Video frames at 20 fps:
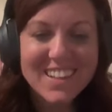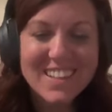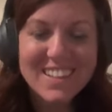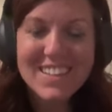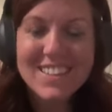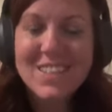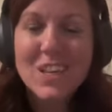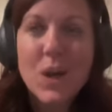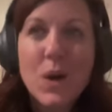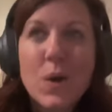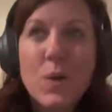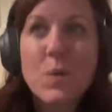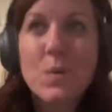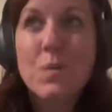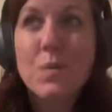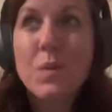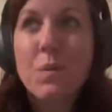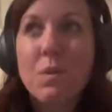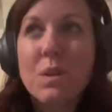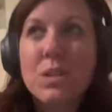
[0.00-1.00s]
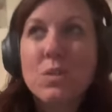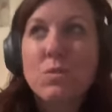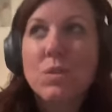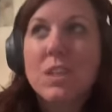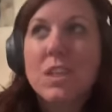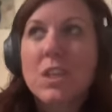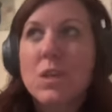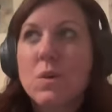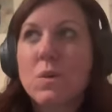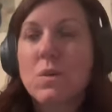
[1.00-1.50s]
So what's
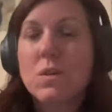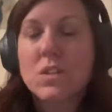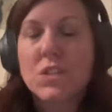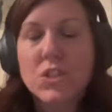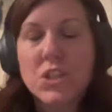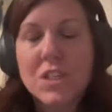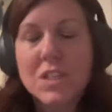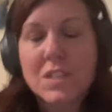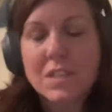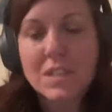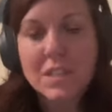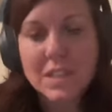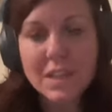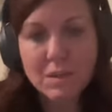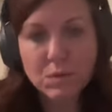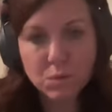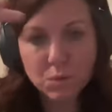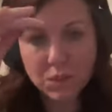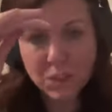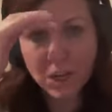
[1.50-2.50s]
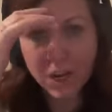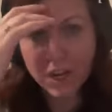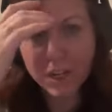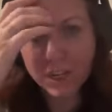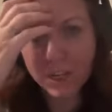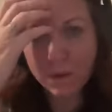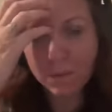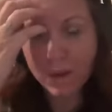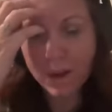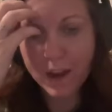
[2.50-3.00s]
really cool is Jesus Saves was
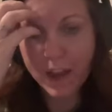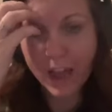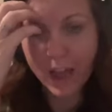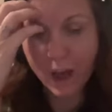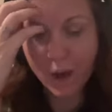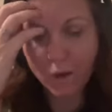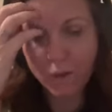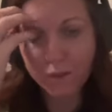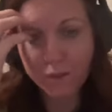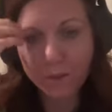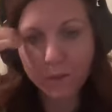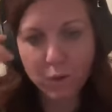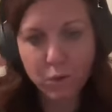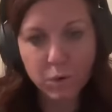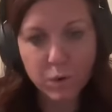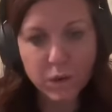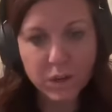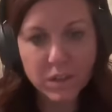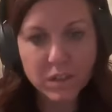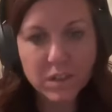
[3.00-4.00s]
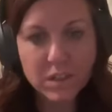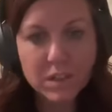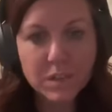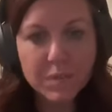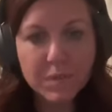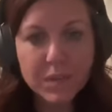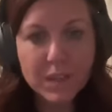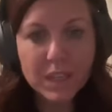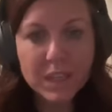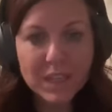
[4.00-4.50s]
talking about how the Lord
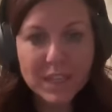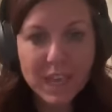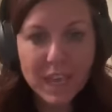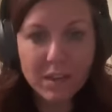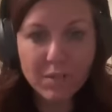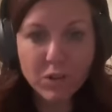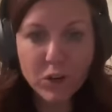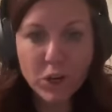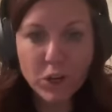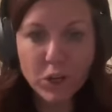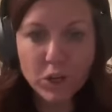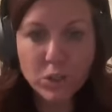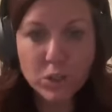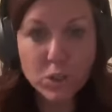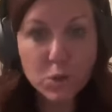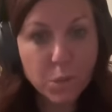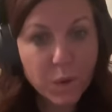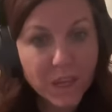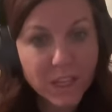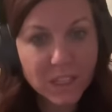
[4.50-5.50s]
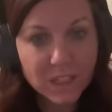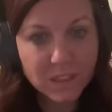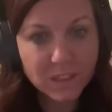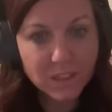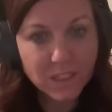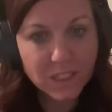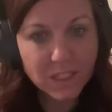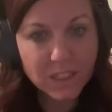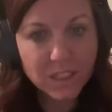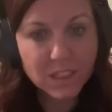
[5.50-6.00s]
gave her
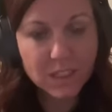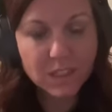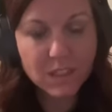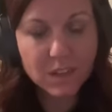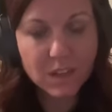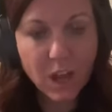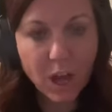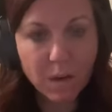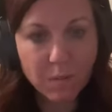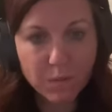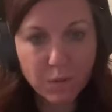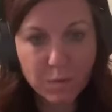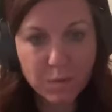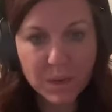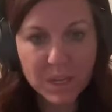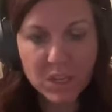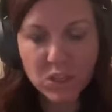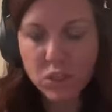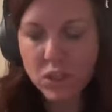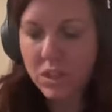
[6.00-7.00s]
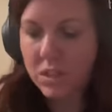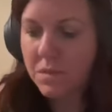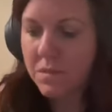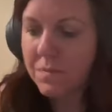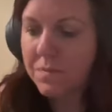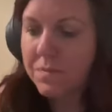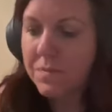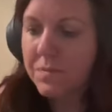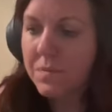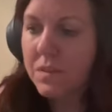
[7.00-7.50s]
twins confirmation.
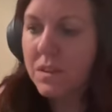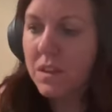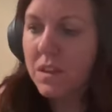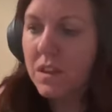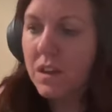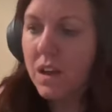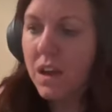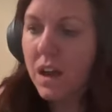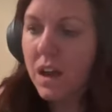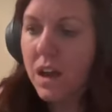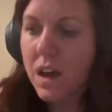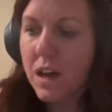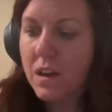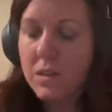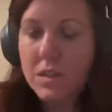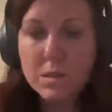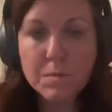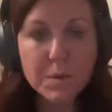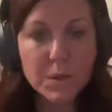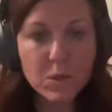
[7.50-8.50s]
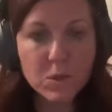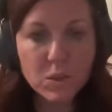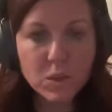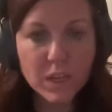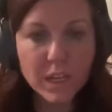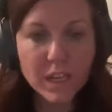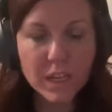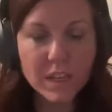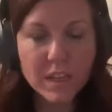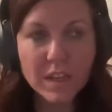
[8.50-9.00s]

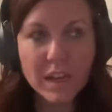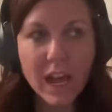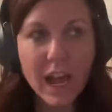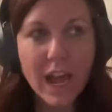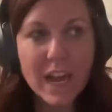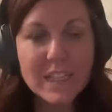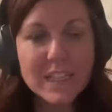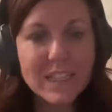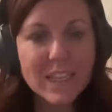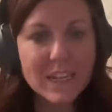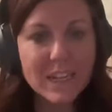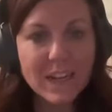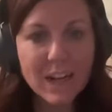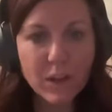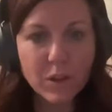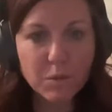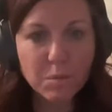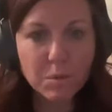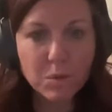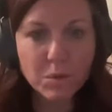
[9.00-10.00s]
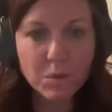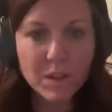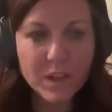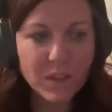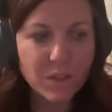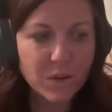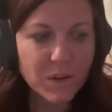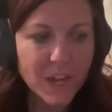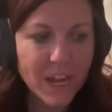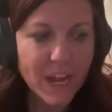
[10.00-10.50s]
And I said it out of the blue the
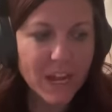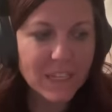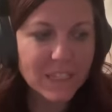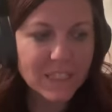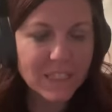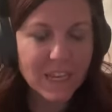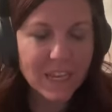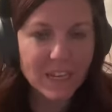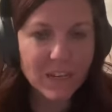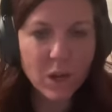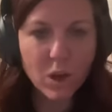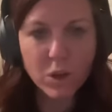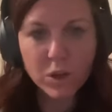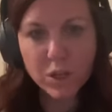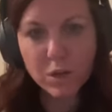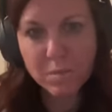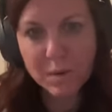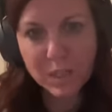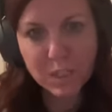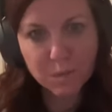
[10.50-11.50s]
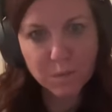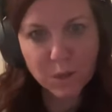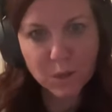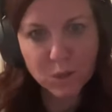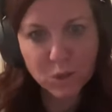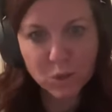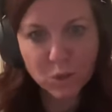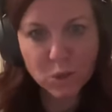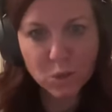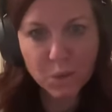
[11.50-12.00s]
other day. I said, "Oh, you're my
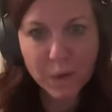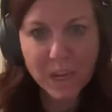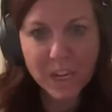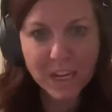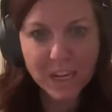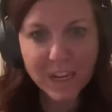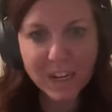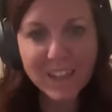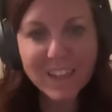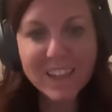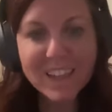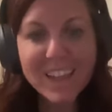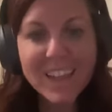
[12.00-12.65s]
spiritual twin."